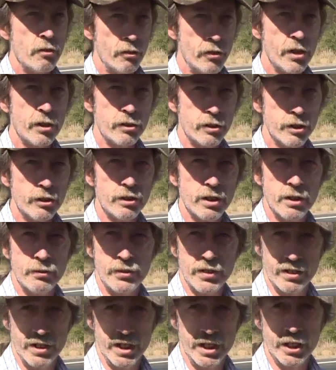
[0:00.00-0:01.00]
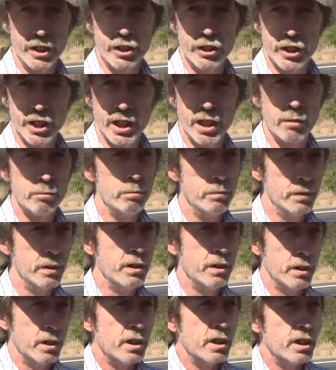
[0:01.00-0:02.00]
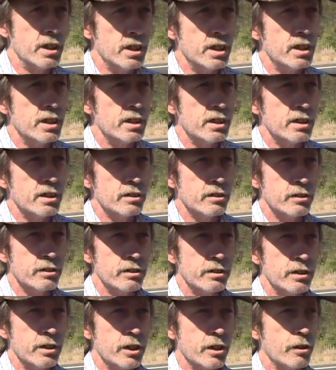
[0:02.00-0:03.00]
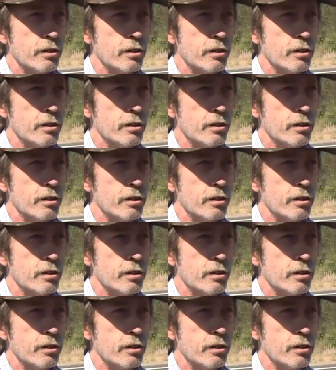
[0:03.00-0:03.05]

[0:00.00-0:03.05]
they're doing a very good job. You